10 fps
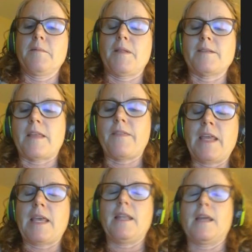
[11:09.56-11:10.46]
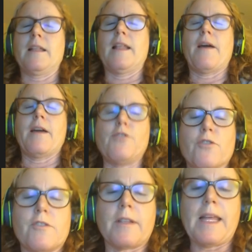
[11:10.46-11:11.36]
plus I think getting a lot of
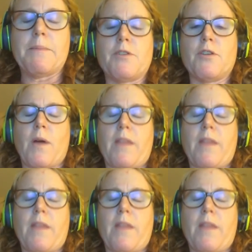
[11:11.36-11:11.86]
your sleep too.